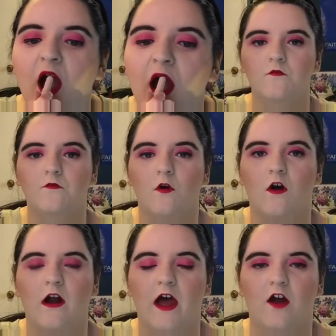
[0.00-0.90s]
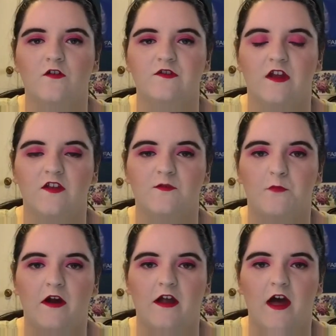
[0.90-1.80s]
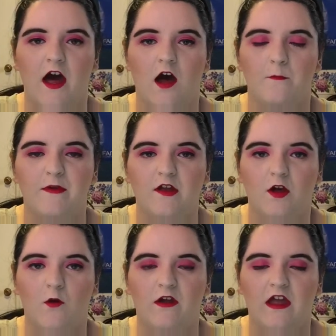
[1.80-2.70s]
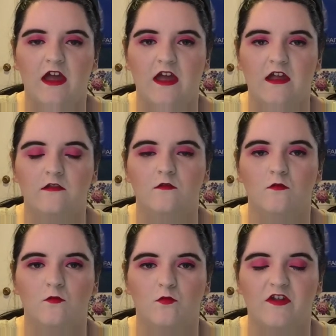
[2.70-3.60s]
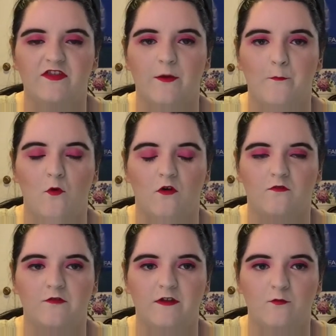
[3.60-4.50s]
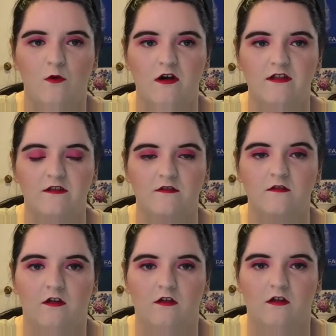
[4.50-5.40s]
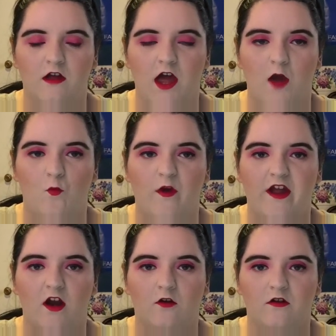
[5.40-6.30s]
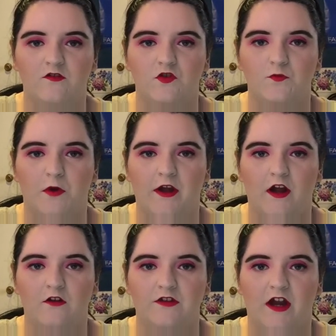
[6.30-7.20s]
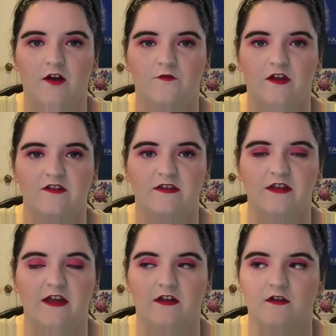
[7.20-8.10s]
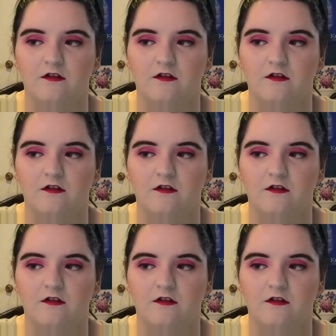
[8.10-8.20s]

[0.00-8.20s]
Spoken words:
For our setting spray, I'll be going in with the Morphe one, and we are going to spray our entire face and neck.